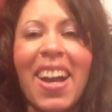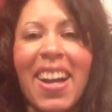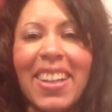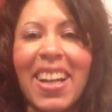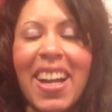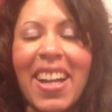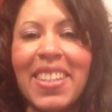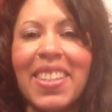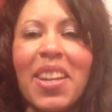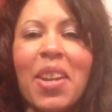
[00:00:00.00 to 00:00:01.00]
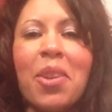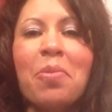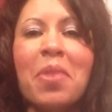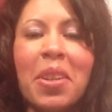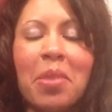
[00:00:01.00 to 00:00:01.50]
Hi guys,
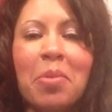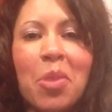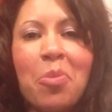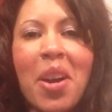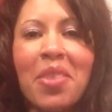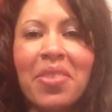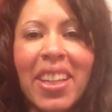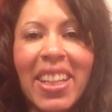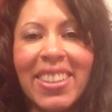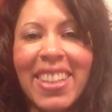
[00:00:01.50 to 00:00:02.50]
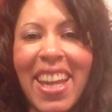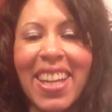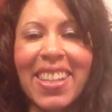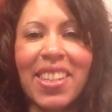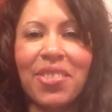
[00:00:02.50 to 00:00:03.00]
welcome to Prophetic
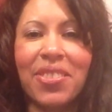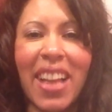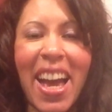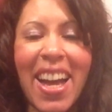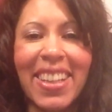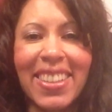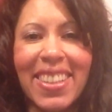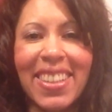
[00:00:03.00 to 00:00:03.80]
Dance and Flags.